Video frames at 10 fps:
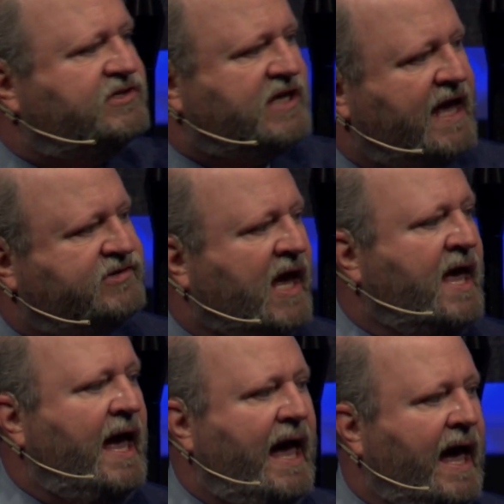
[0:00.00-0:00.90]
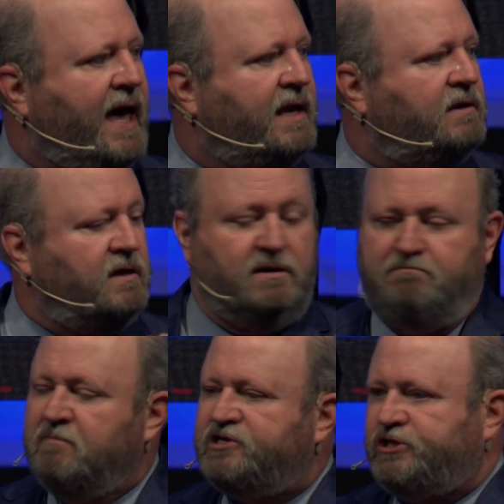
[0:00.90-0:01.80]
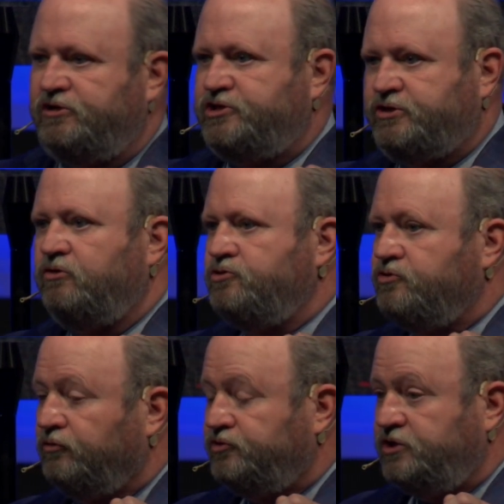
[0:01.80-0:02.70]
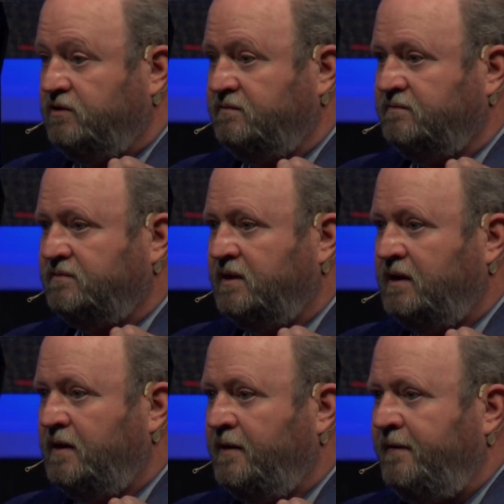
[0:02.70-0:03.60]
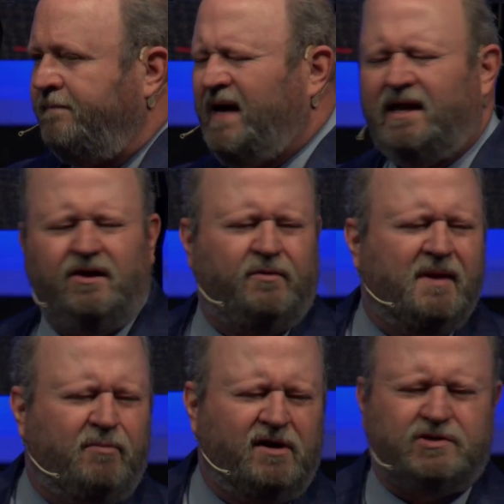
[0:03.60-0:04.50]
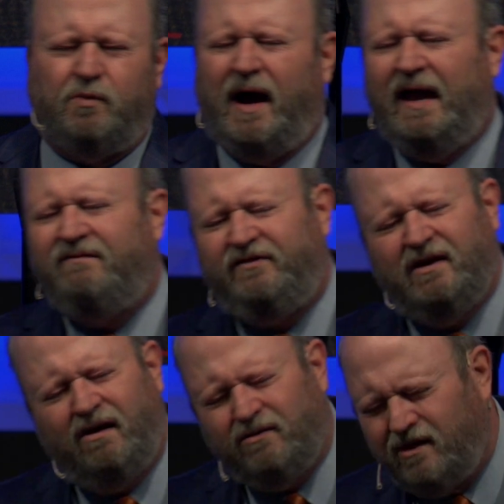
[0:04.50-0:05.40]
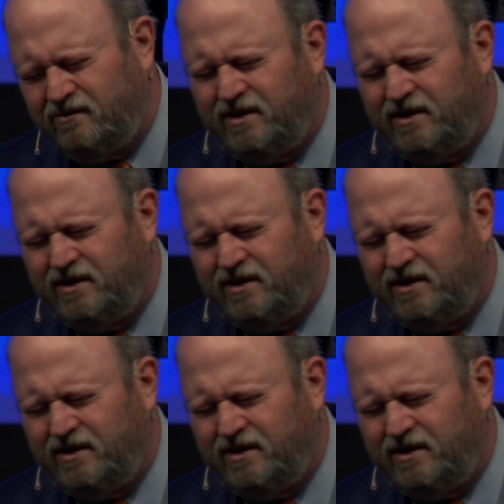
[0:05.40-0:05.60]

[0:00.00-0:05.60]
he says, "And Mr. Scrooge." And you remember his wife, you know, oh